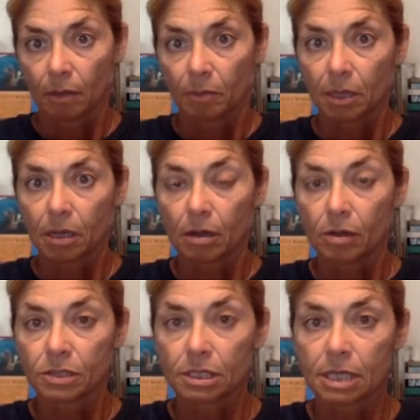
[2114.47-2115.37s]

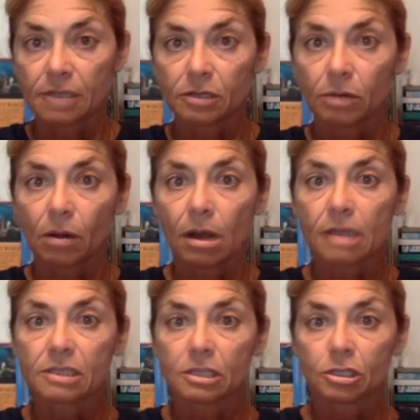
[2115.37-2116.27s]
because it doesn't require
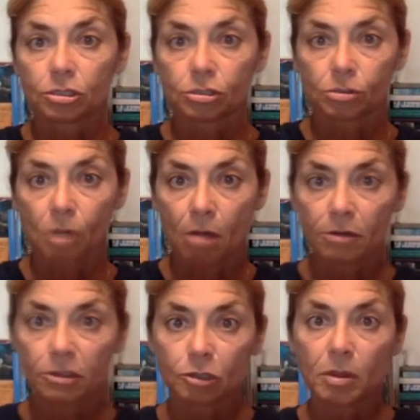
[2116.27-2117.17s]
as a strong
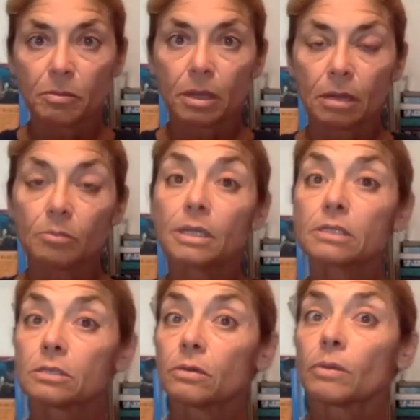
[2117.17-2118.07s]
swimming, but it
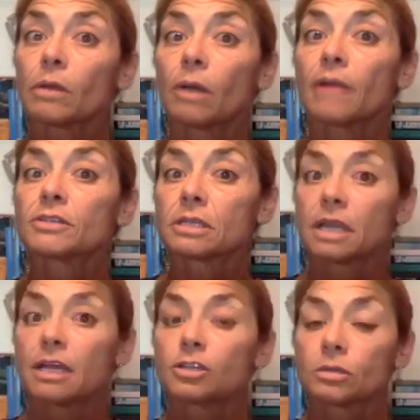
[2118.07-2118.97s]
still requires
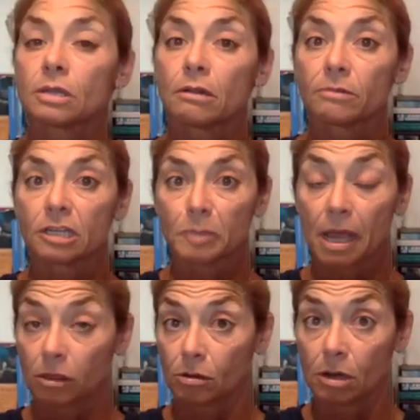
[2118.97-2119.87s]
attention and
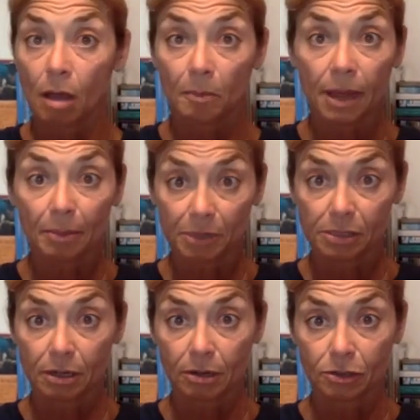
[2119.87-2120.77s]
respect. They're not puppy
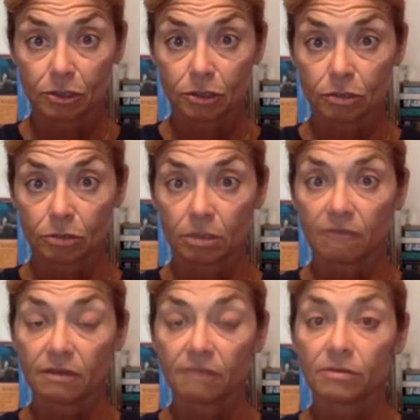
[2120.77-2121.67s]
dogs. So
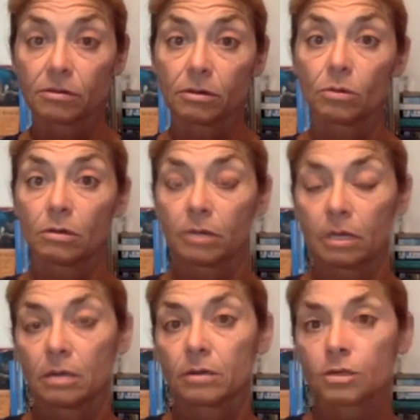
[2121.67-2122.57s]
even if we are going to water with
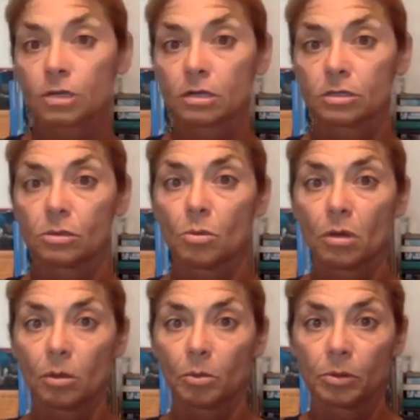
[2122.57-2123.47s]
nurse sharks, you don't
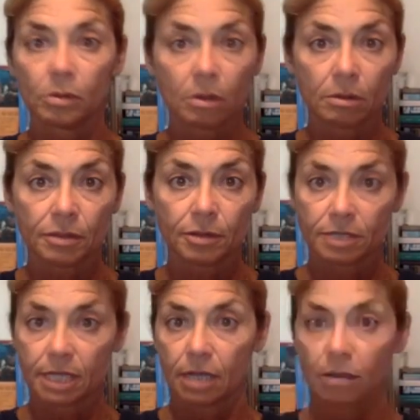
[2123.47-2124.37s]
want to pull on their
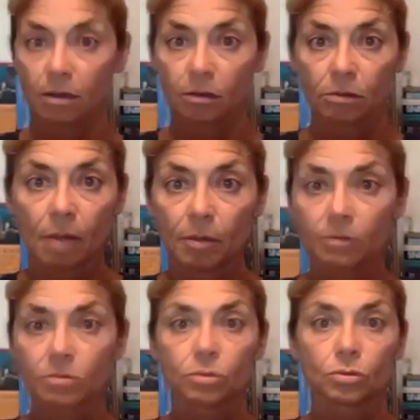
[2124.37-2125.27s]
tail, grab on
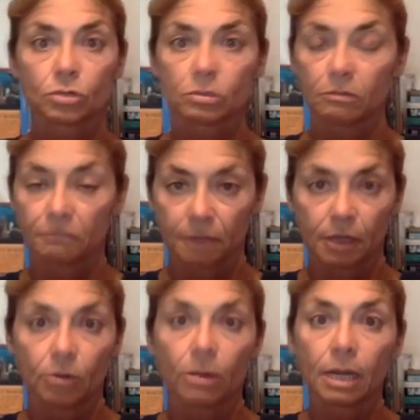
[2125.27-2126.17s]
their dorsal
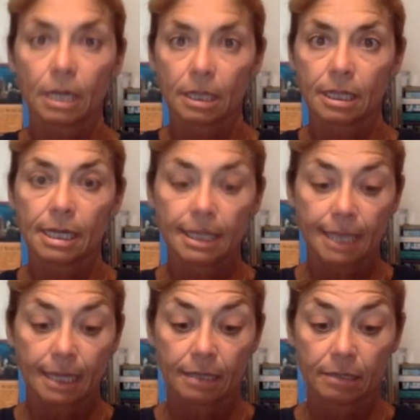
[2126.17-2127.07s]
fin or anything like
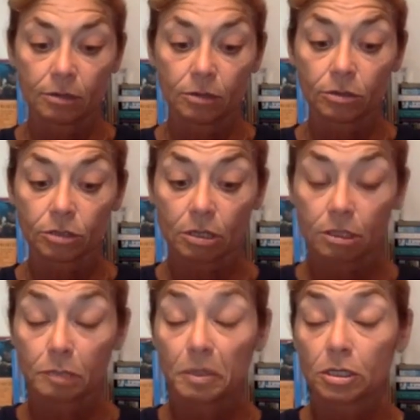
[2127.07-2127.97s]
that. Nurse
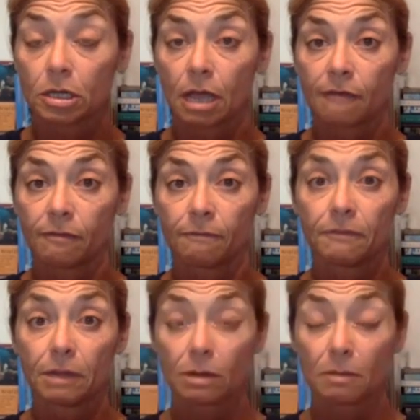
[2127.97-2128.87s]
sharks especially have
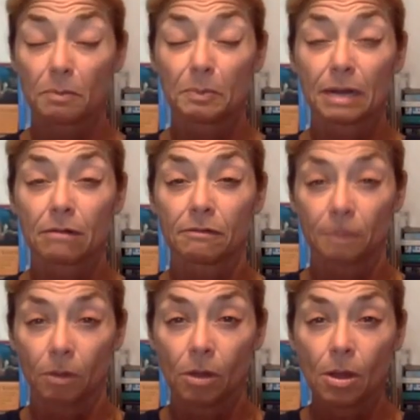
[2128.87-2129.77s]
very
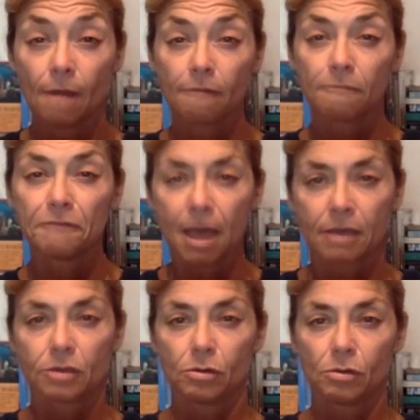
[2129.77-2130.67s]
powerful
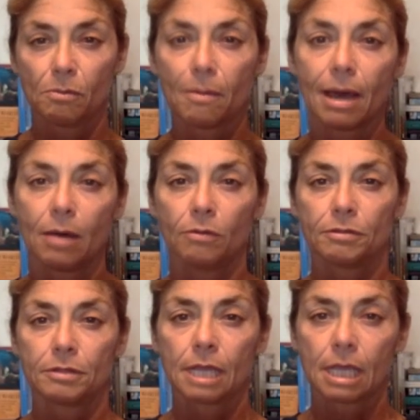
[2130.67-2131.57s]
vacuum mouth.
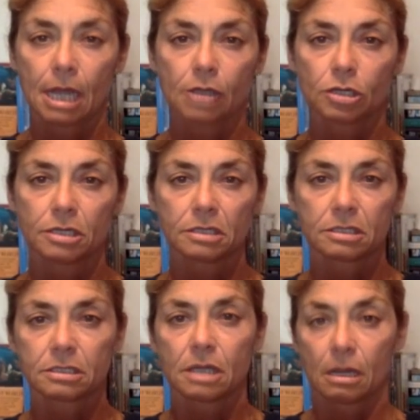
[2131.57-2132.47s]
They can actually
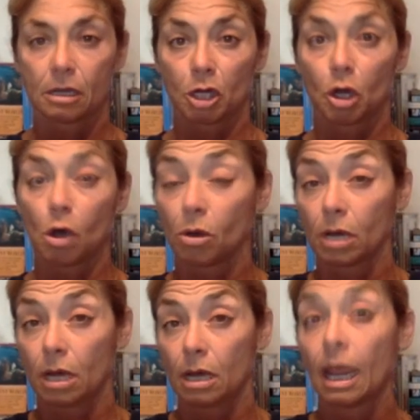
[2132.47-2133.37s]
suck a conch
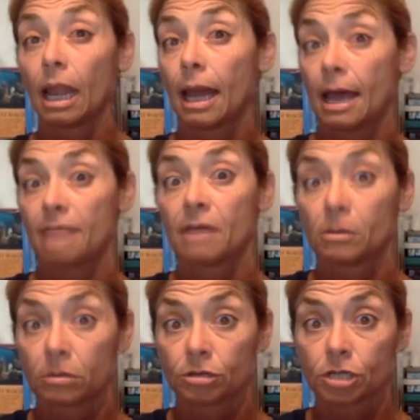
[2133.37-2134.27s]
alive out
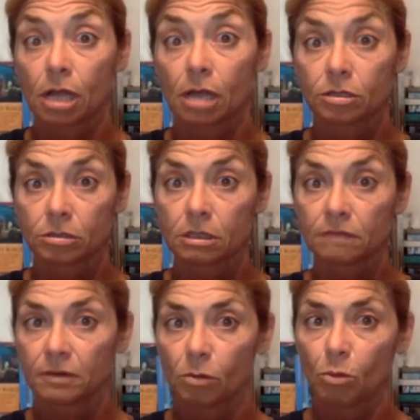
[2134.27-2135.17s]
of their shell. So you
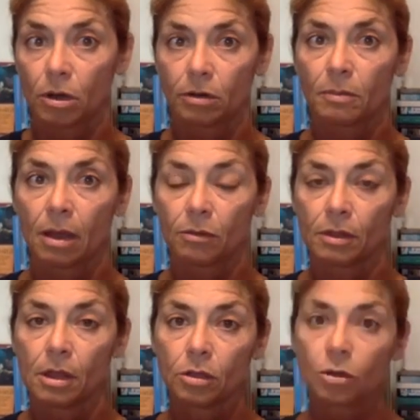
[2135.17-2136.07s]
definitely want their mouth,
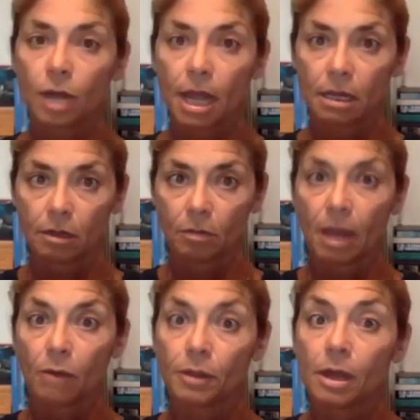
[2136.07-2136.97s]
your hand in their
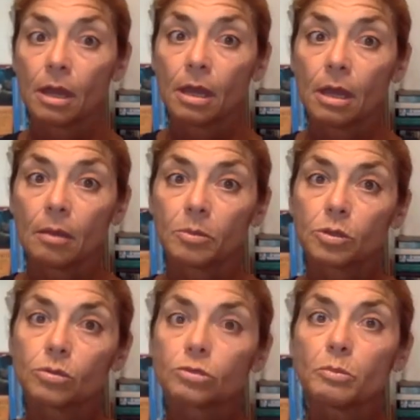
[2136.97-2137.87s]
mouth. But
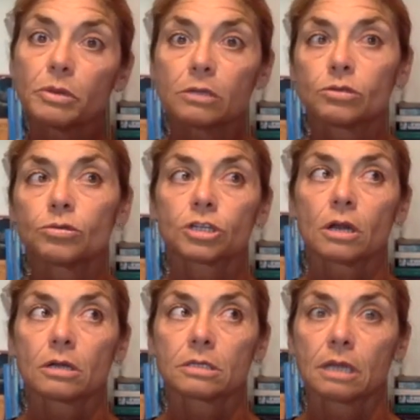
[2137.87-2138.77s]
those will be the two
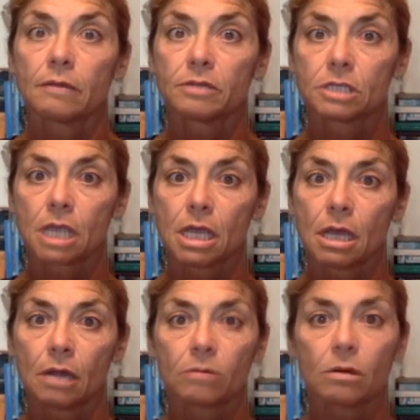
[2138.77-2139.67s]
sharks that I would say
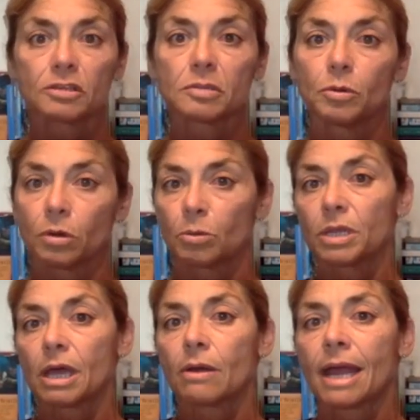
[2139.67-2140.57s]
across the board
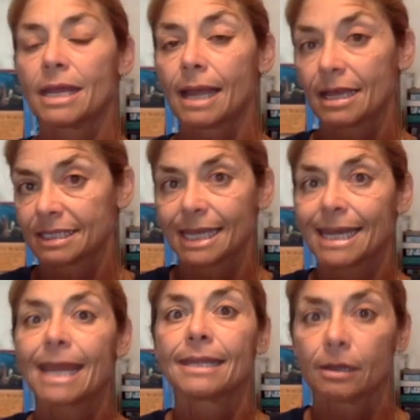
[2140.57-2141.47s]
without
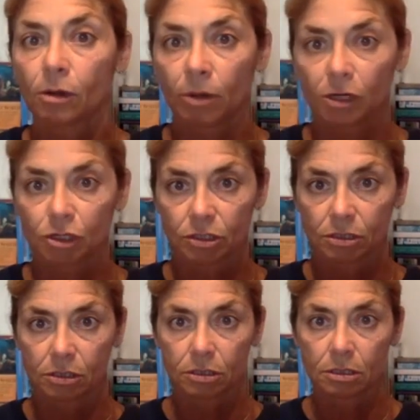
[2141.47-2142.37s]
asking any other
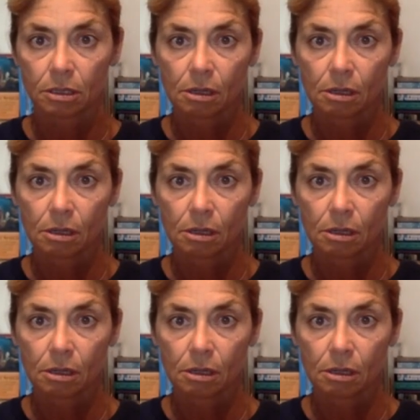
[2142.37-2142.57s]
questions